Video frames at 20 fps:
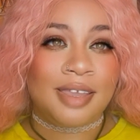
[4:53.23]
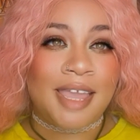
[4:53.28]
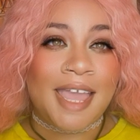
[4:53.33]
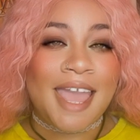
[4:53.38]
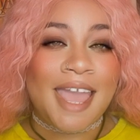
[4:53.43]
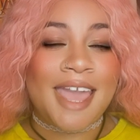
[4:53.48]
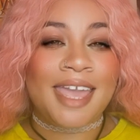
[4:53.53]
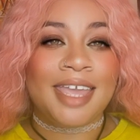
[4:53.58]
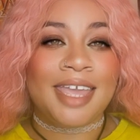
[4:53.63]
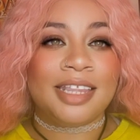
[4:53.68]

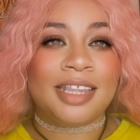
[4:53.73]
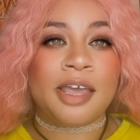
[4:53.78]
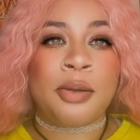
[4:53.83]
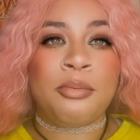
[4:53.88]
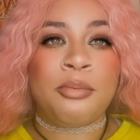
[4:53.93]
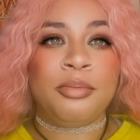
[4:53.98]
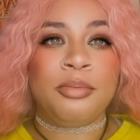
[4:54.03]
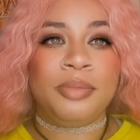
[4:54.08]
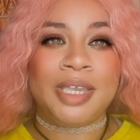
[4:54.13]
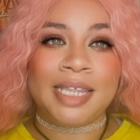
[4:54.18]
And
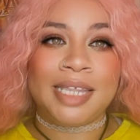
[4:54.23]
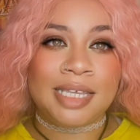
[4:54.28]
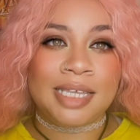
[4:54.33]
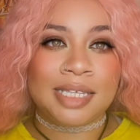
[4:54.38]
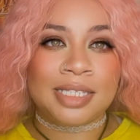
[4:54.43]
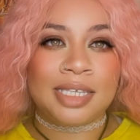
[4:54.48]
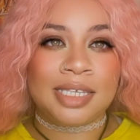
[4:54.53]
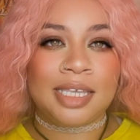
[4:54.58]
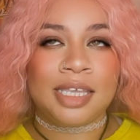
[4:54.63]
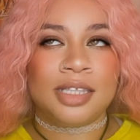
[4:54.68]

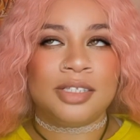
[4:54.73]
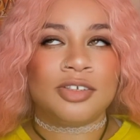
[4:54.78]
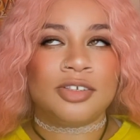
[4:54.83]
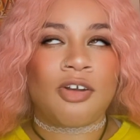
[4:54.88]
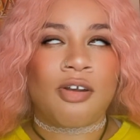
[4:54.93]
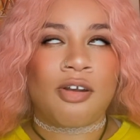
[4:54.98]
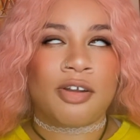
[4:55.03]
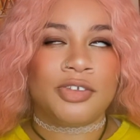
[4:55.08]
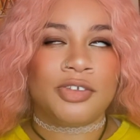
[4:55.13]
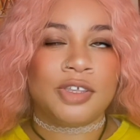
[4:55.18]
immediately it's,
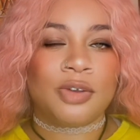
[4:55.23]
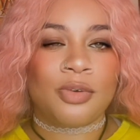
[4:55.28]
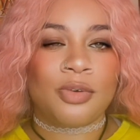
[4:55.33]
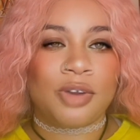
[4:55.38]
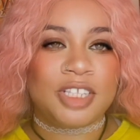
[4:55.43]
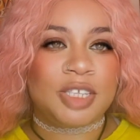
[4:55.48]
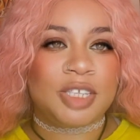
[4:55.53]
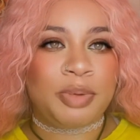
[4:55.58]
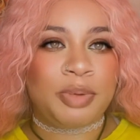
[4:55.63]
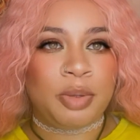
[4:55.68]
are they
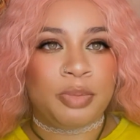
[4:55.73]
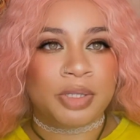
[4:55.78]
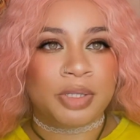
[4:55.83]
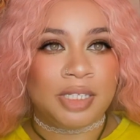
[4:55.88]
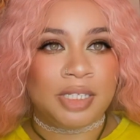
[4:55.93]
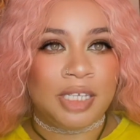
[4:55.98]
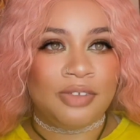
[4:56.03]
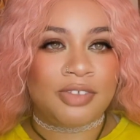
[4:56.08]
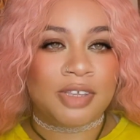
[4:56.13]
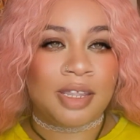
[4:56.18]
going to be
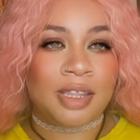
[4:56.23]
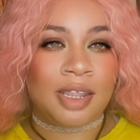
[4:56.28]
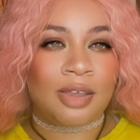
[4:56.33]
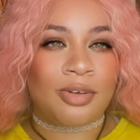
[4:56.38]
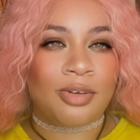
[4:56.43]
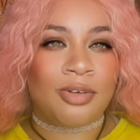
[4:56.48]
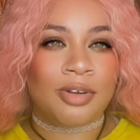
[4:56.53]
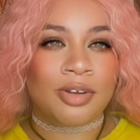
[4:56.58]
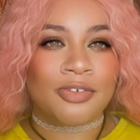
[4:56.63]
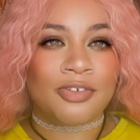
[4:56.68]
believed in a
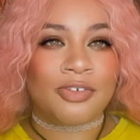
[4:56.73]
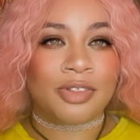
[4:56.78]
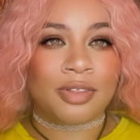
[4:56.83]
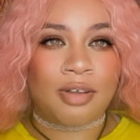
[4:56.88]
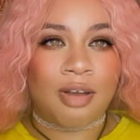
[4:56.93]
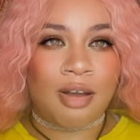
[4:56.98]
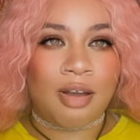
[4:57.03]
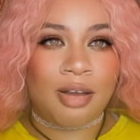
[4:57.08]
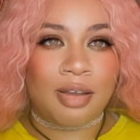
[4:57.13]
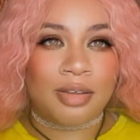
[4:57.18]
court of
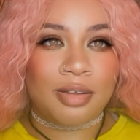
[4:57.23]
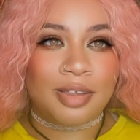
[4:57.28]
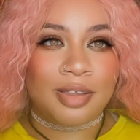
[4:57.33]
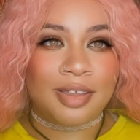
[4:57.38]
law?